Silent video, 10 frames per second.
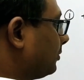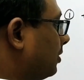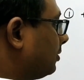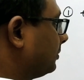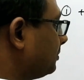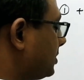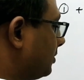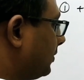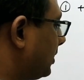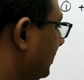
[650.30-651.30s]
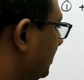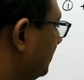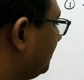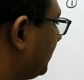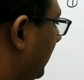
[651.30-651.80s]
wrong. So what we'll
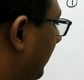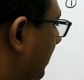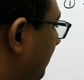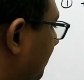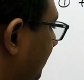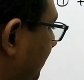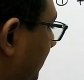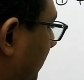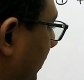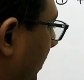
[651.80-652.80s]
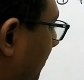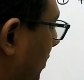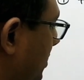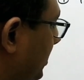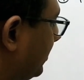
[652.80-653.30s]
do, again we'll
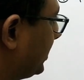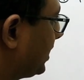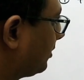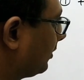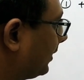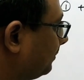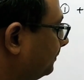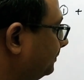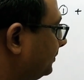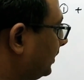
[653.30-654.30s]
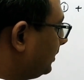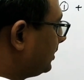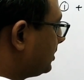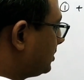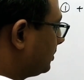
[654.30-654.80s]
proceed with that only.
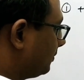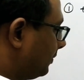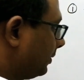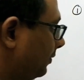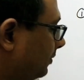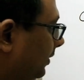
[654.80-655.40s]
So what